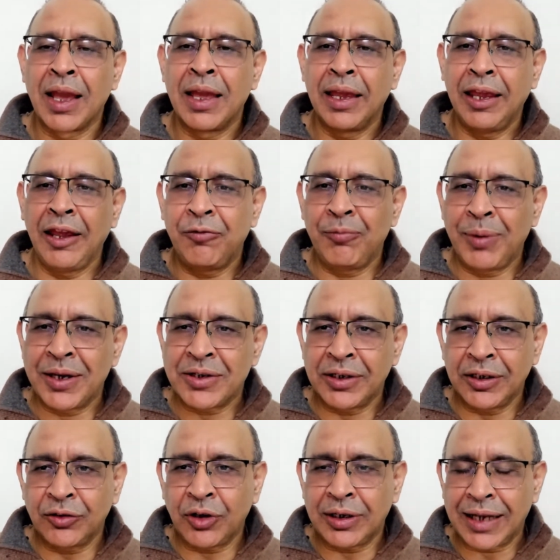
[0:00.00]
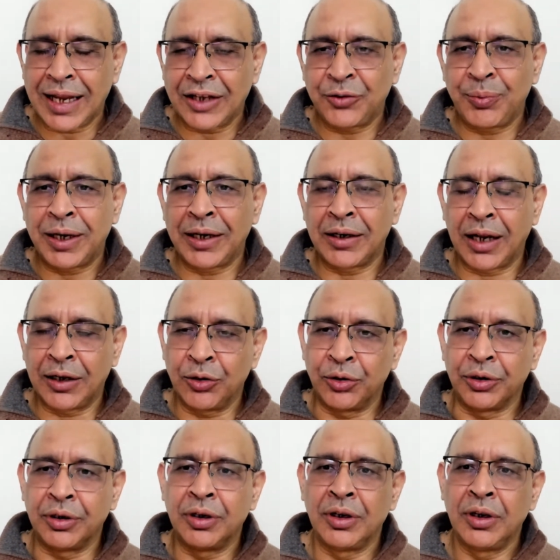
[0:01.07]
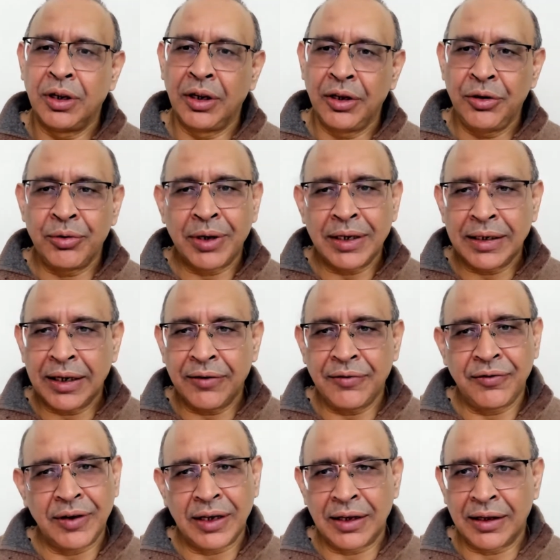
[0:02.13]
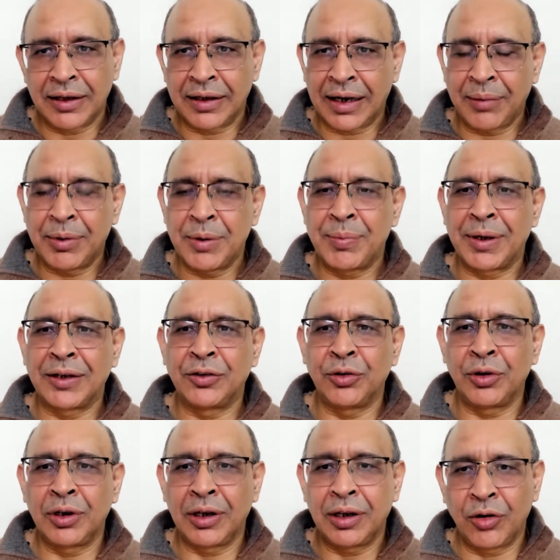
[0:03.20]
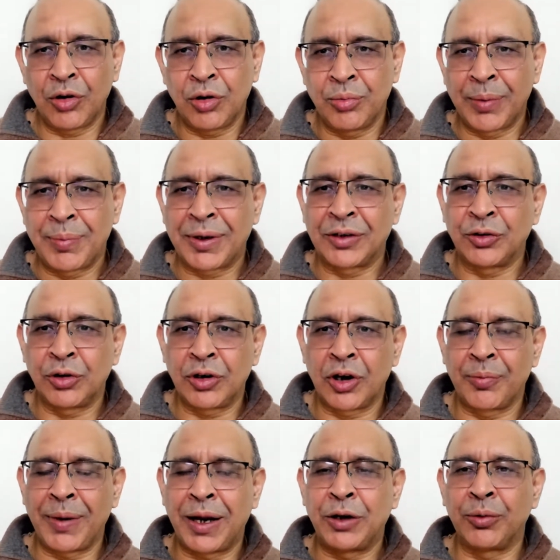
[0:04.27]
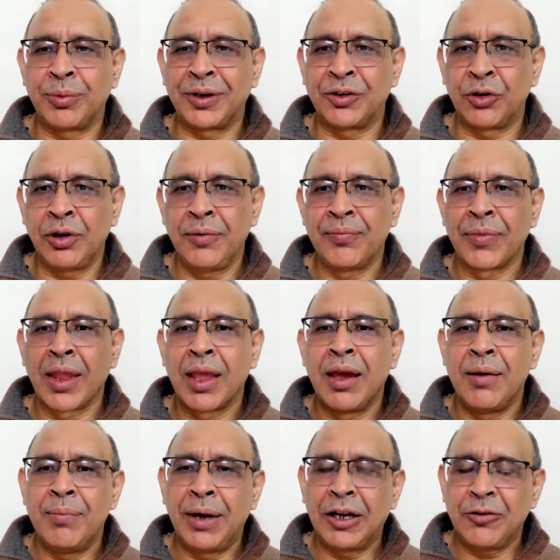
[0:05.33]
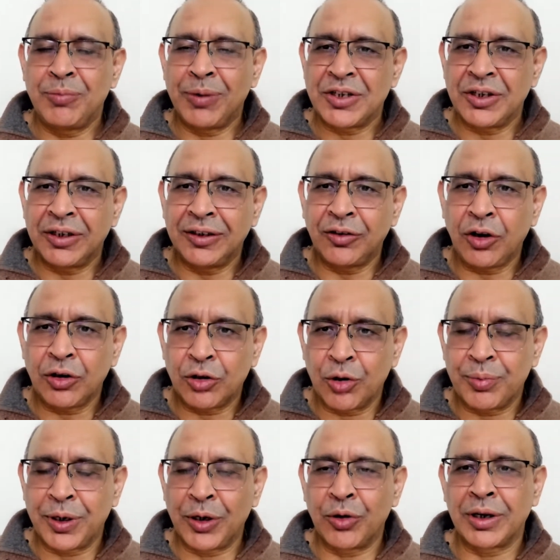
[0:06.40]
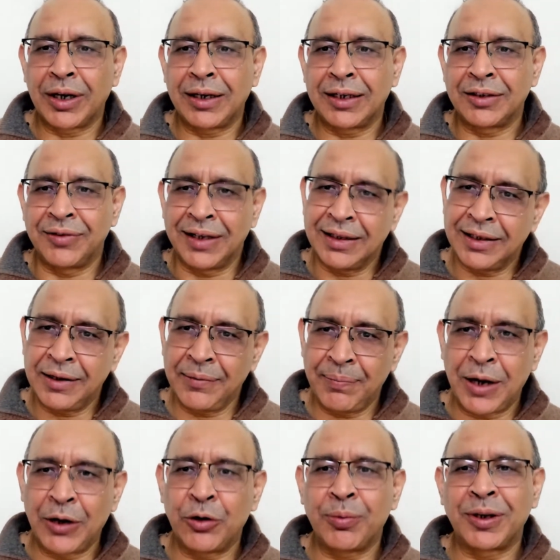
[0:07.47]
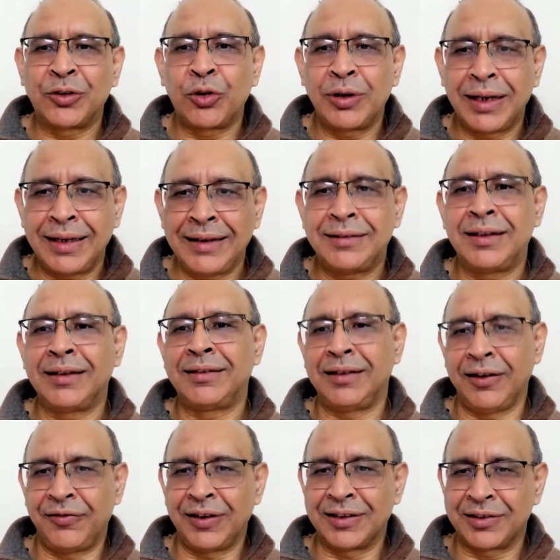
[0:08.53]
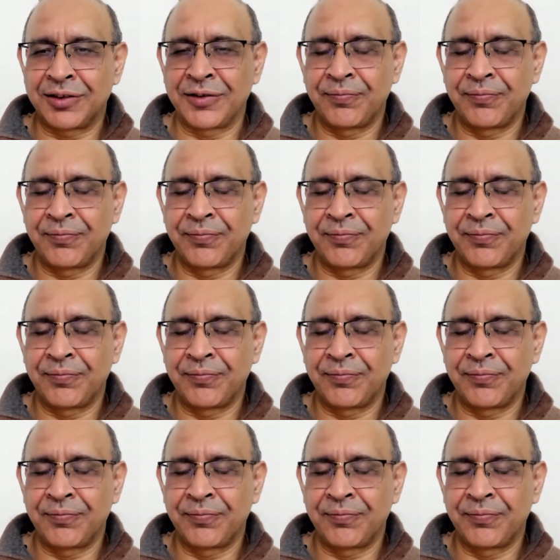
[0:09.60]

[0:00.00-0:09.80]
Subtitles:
If patient is on aspirin alone, you can give rabiprazole, omeprazole, or pantoprazole. But if patient is on clopidogrel as well, then pantoprazole is the safest.